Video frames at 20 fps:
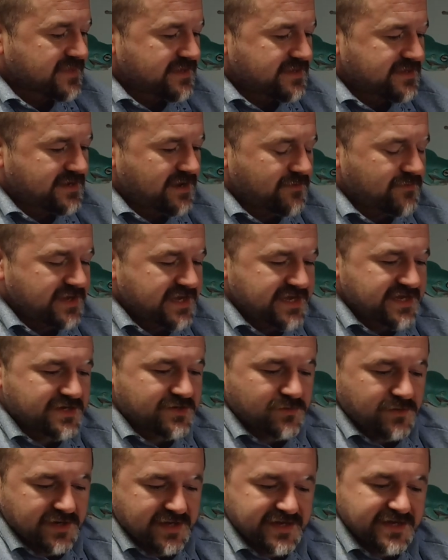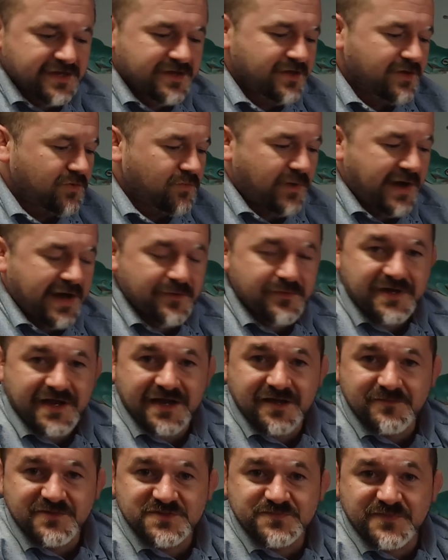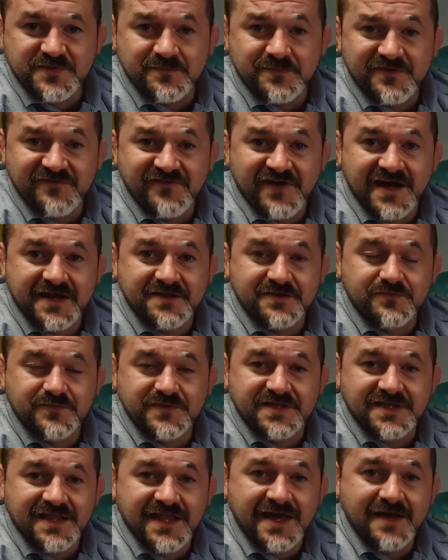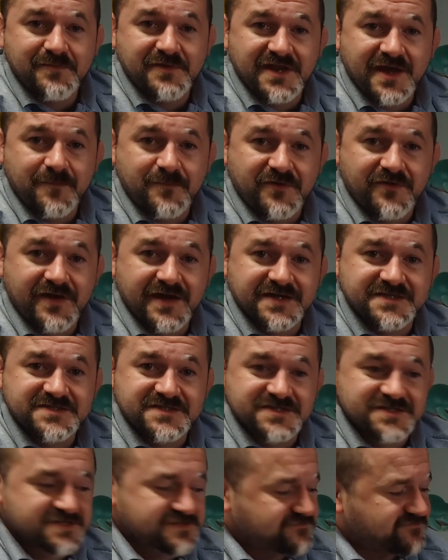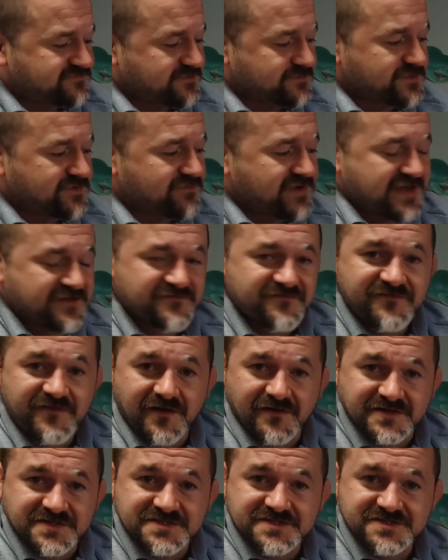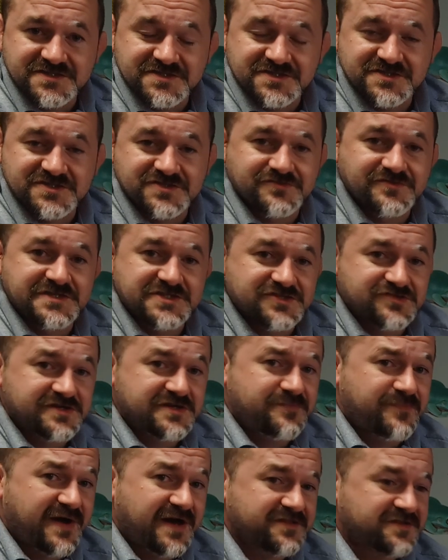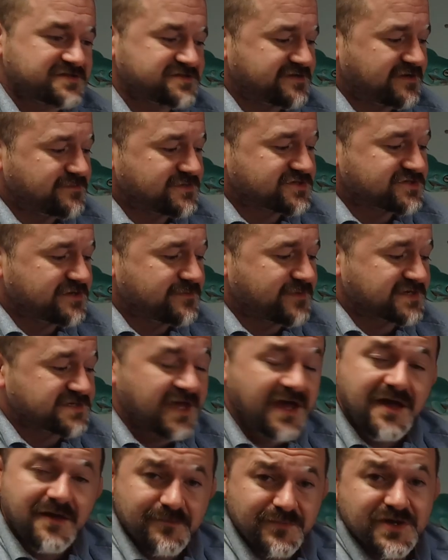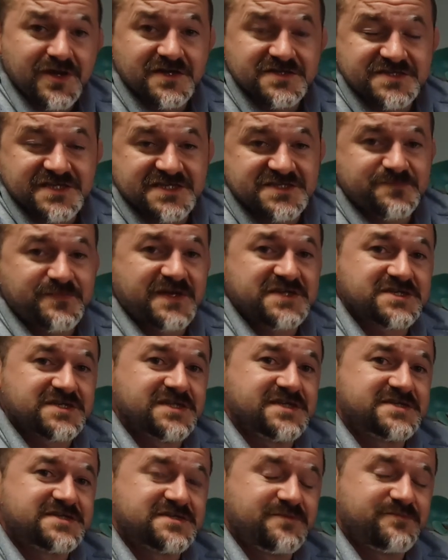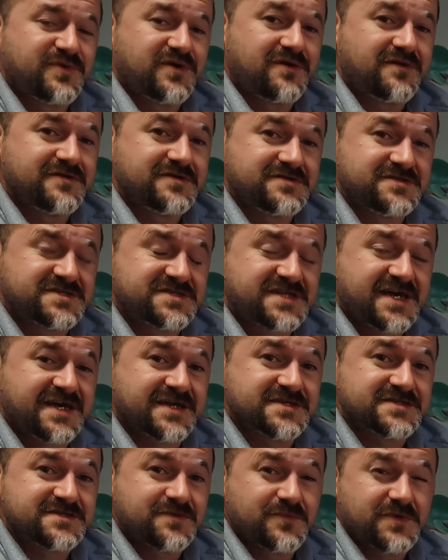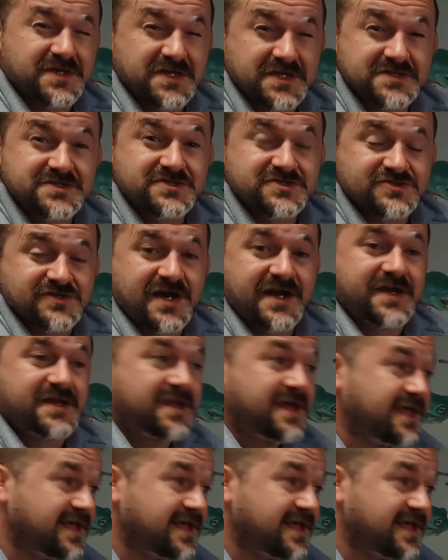You know, equally, why would animals be provided with climbing apparatus from the rainforest, such as green tree pythons or emerald tree bugs? Because they're specialist arboreal snakes, and we need to try and